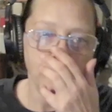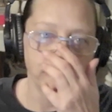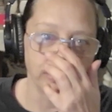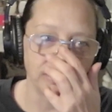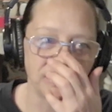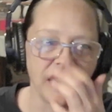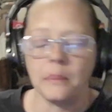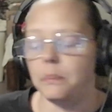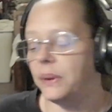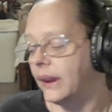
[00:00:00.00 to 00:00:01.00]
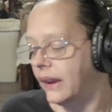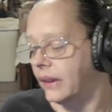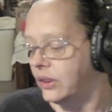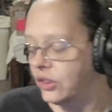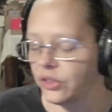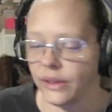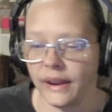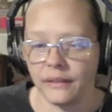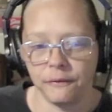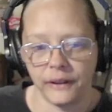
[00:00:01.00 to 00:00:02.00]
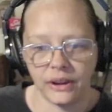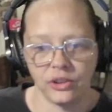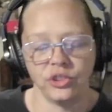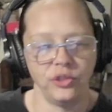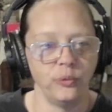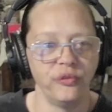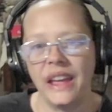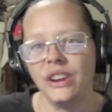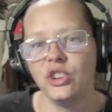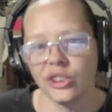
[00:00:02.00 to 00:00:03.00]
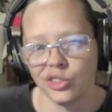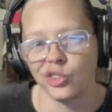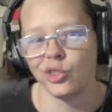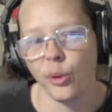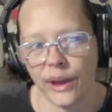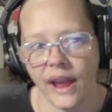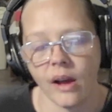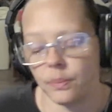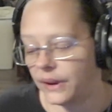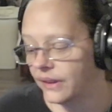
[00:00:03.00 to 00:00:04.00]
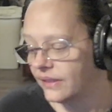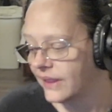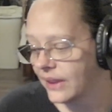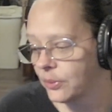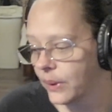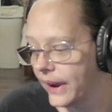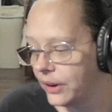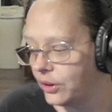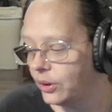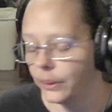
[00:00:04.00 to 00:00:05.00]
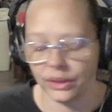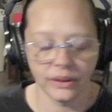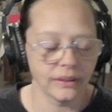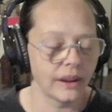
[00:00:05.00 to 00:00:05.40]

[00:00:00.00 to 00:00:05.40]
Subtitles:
for the time being and just like veg and zone out because that's what I can do with this.